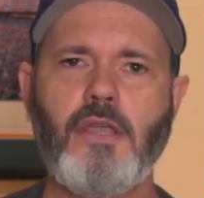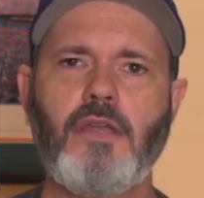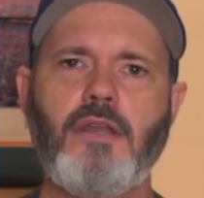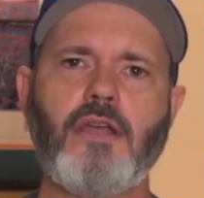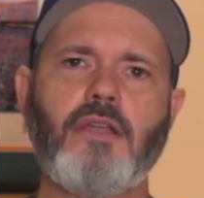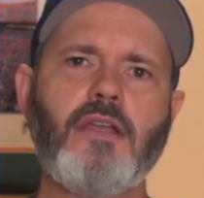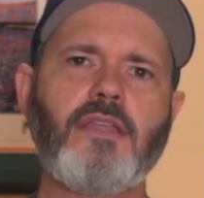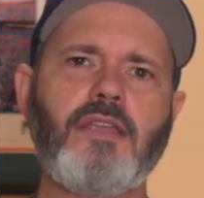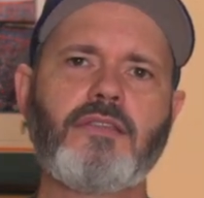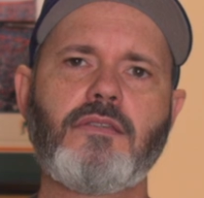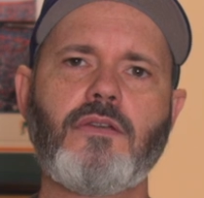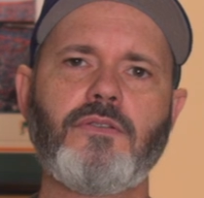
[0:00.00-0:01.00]
Now, gun
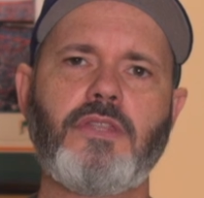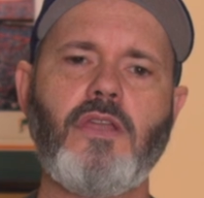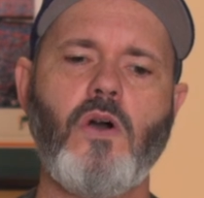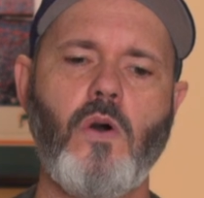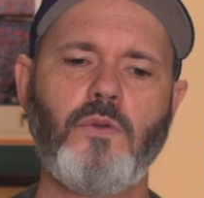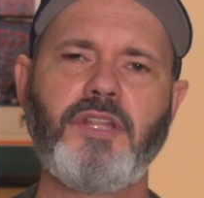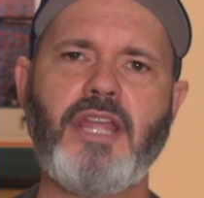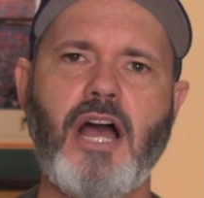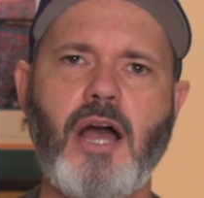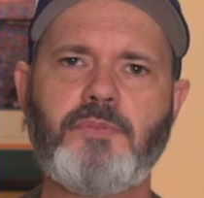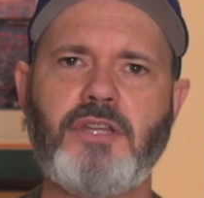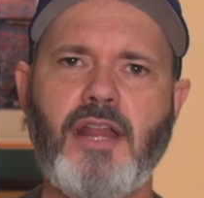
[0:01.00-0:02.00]
cases aren't the only
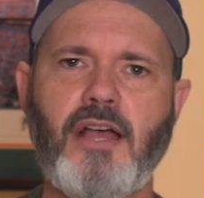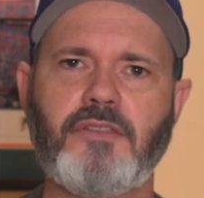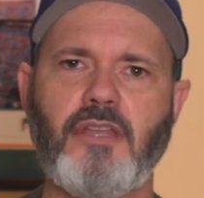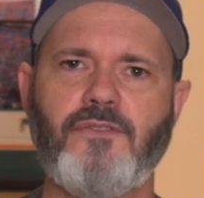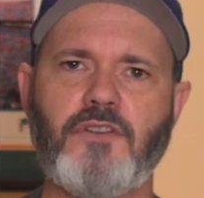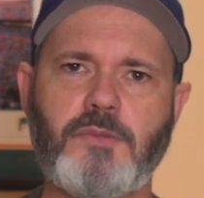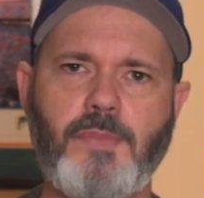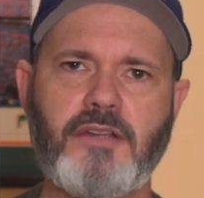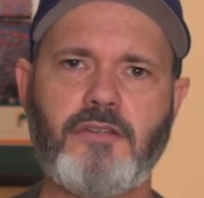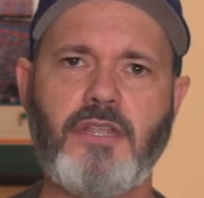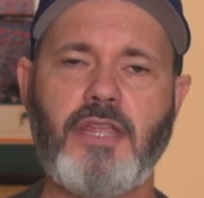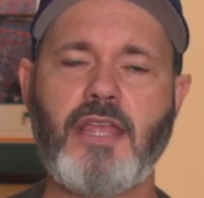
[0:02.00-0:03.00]
option out there for
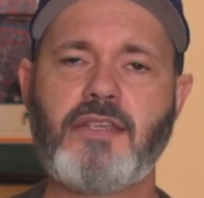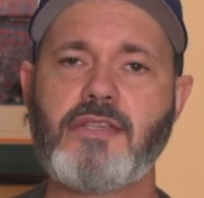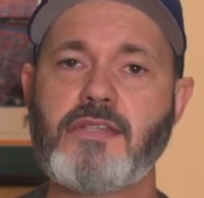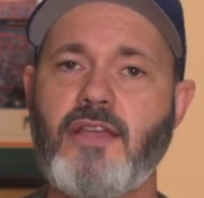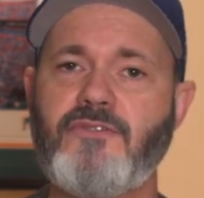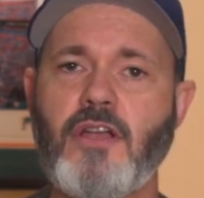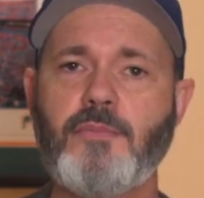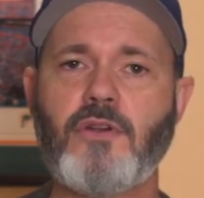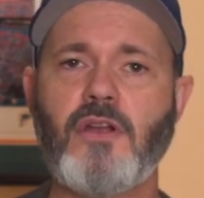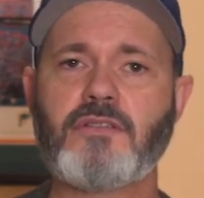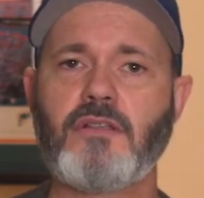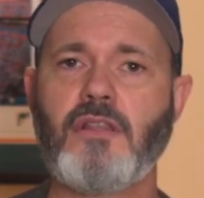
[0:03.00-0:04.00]
specialty cases. I've come
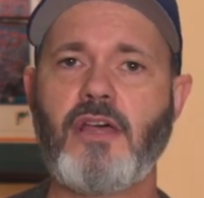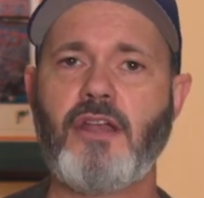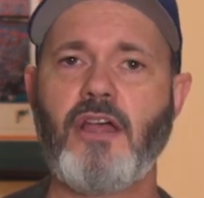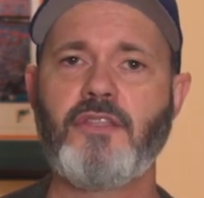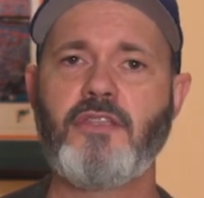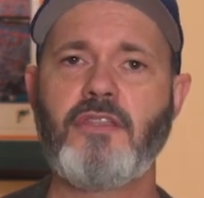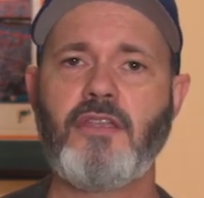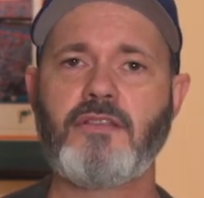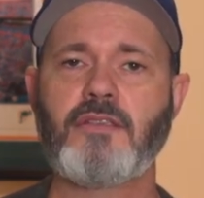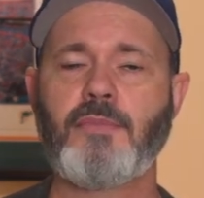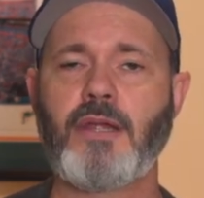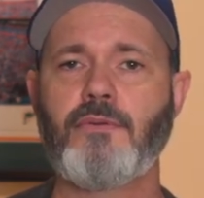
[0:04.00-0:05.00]
across a lot of other things
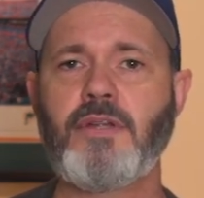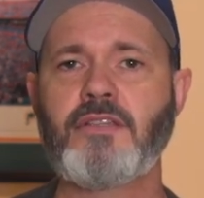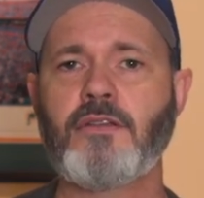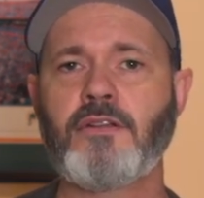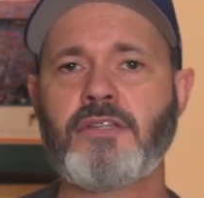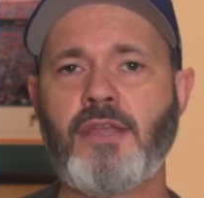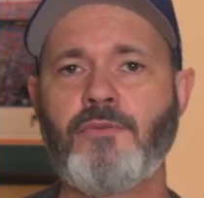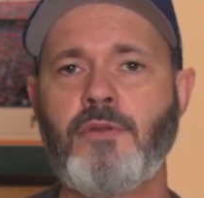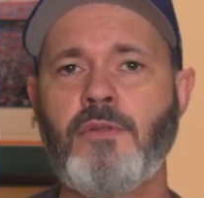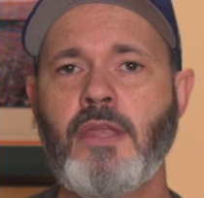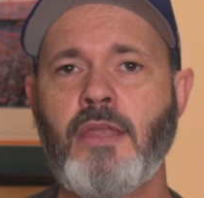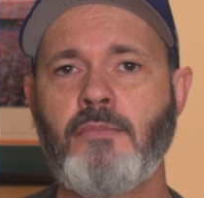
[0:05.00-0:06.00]
in my research that
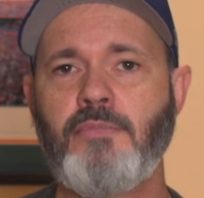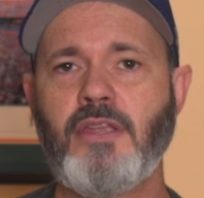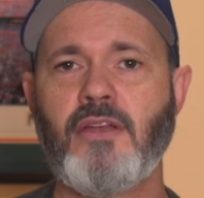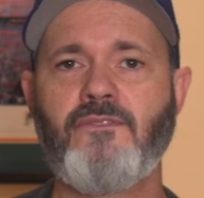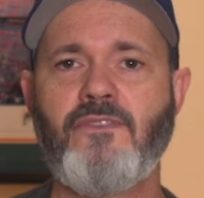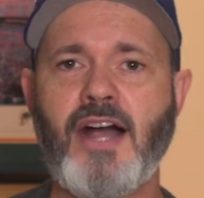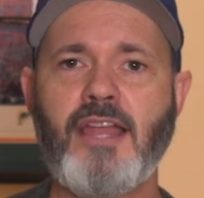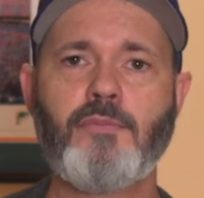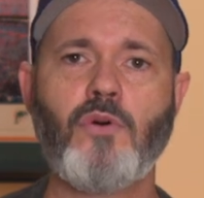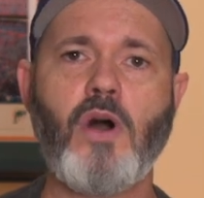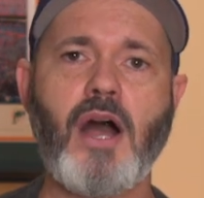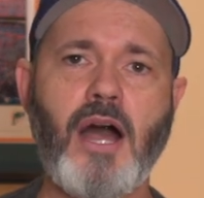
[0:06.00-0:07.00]
would be a
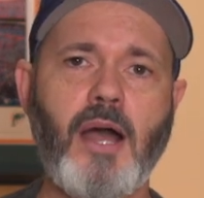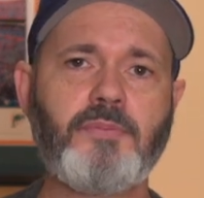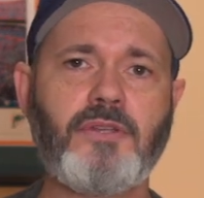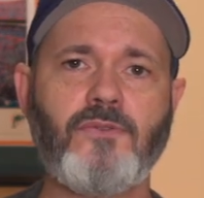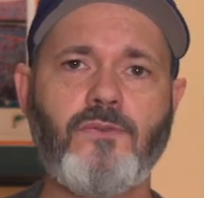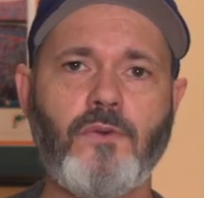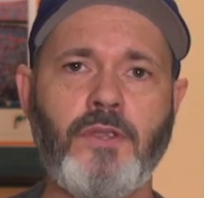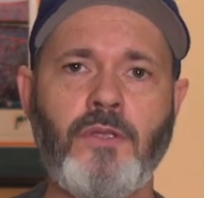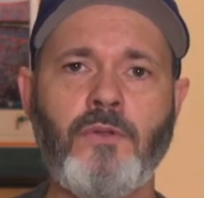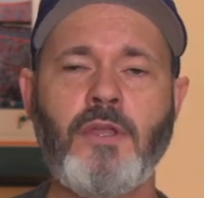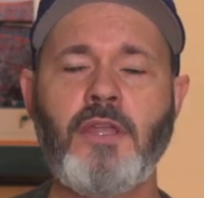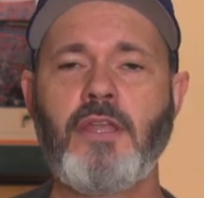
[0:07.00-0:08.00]
viable option for
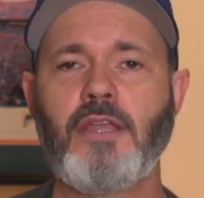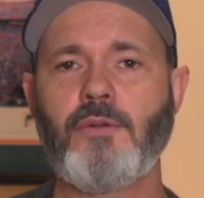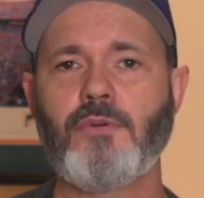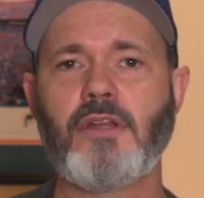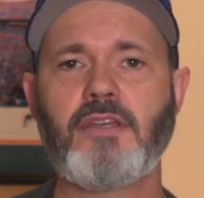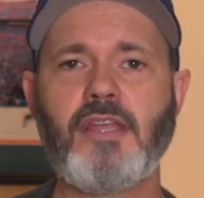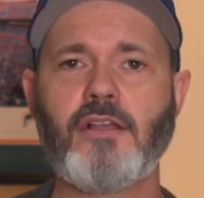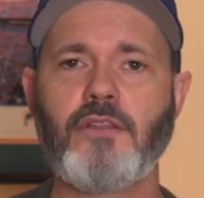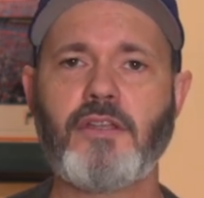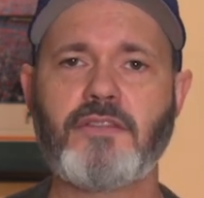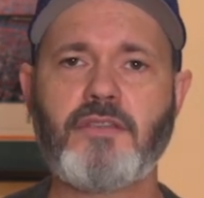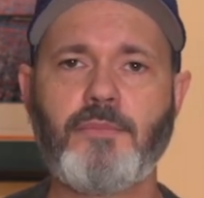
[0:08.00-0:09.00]
you, and we're going to take a
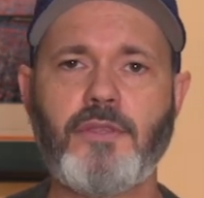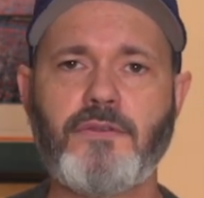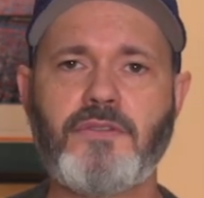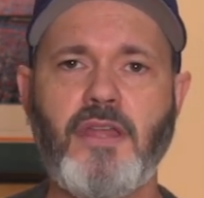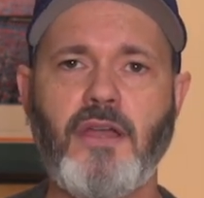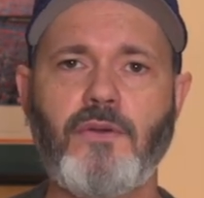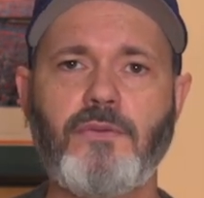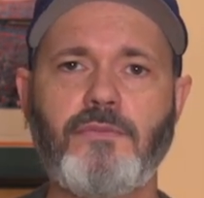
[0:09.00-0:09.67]
look at some of those now.